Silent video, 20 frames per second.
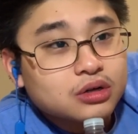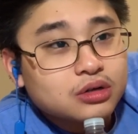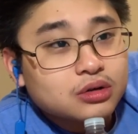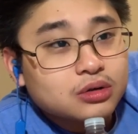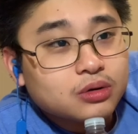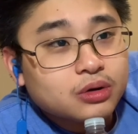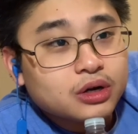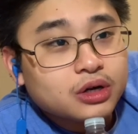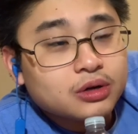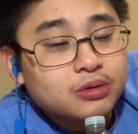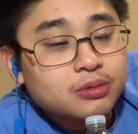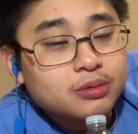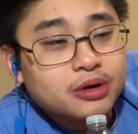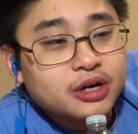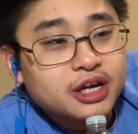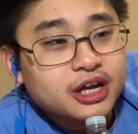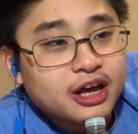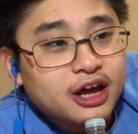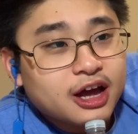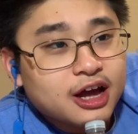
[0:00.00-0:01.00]
quick
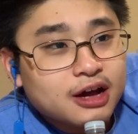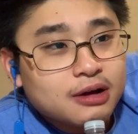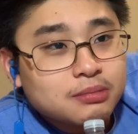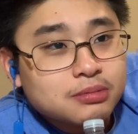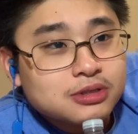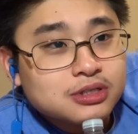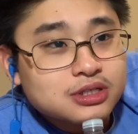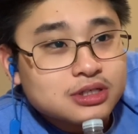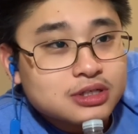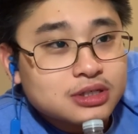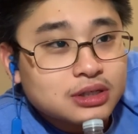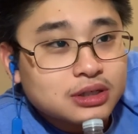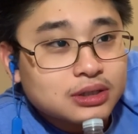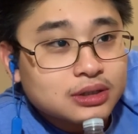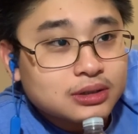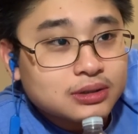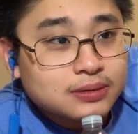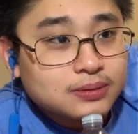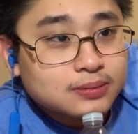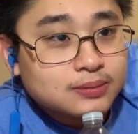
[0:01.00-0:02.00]
recaps.
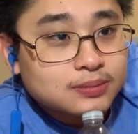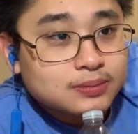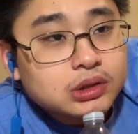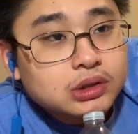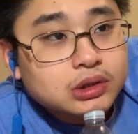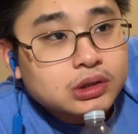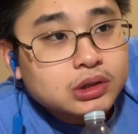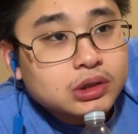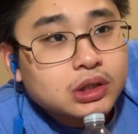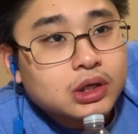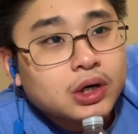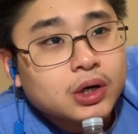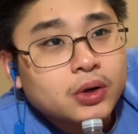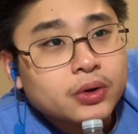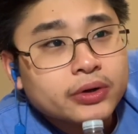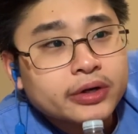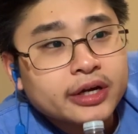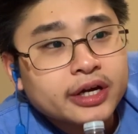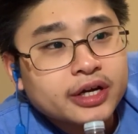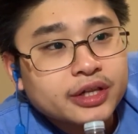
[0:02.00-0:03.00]
Oh
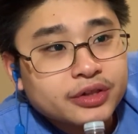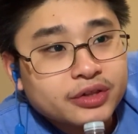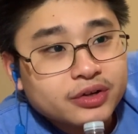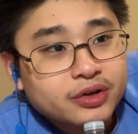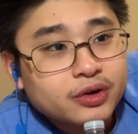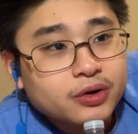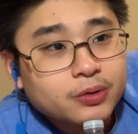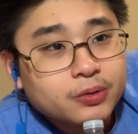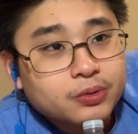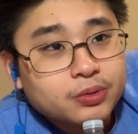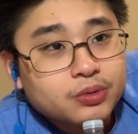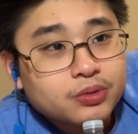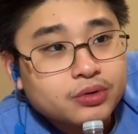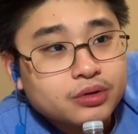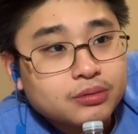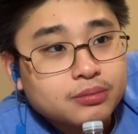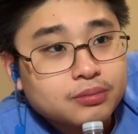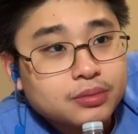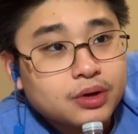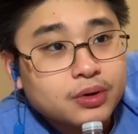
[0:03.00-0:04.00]
yeah, they're going through the
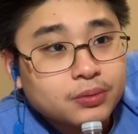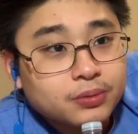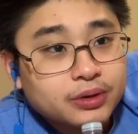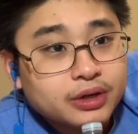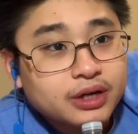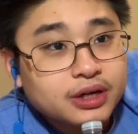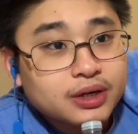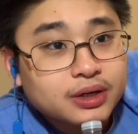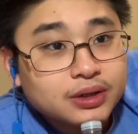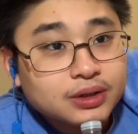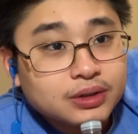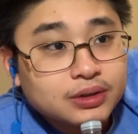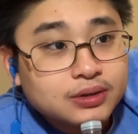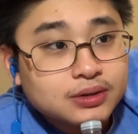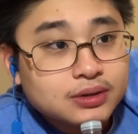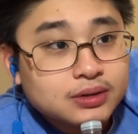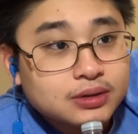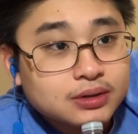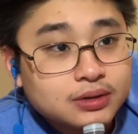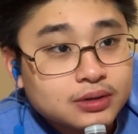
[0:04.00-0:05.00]
boat now.
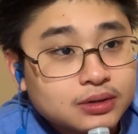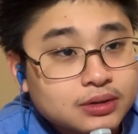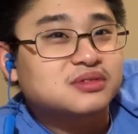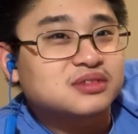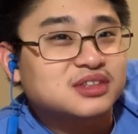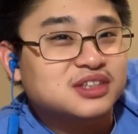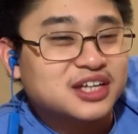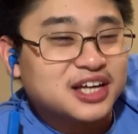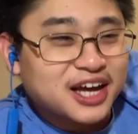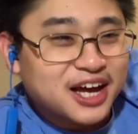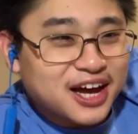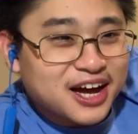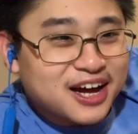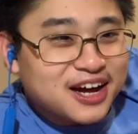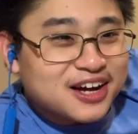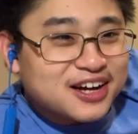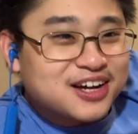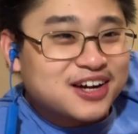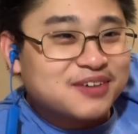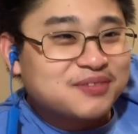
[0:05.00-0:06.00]
Yeah,
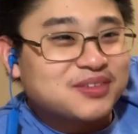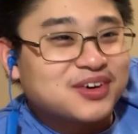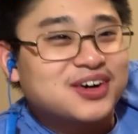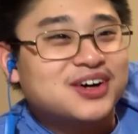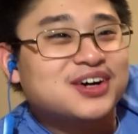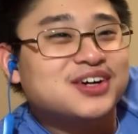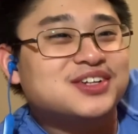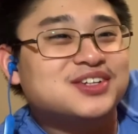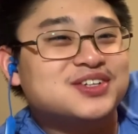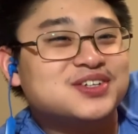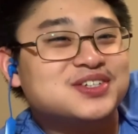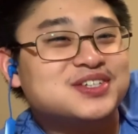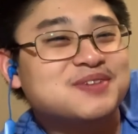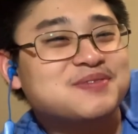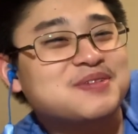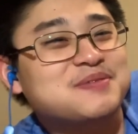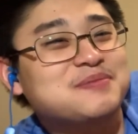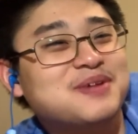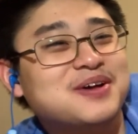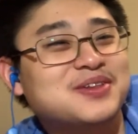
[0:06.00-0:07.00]
come on, do
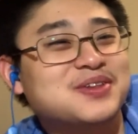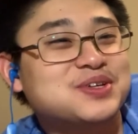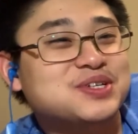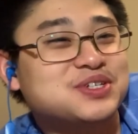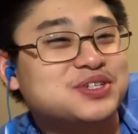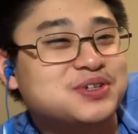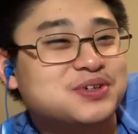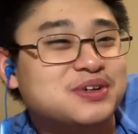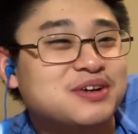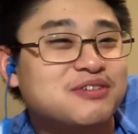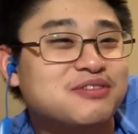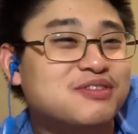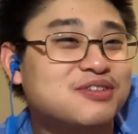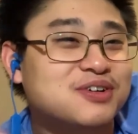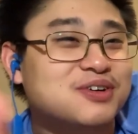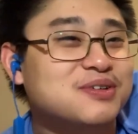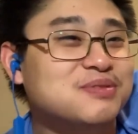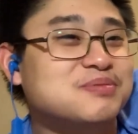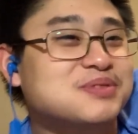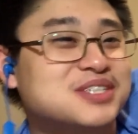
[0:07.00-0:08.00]
something about those
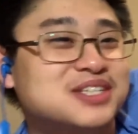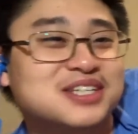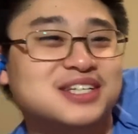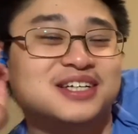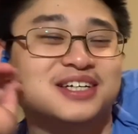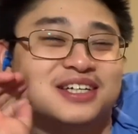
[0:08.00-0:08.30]
uniforms.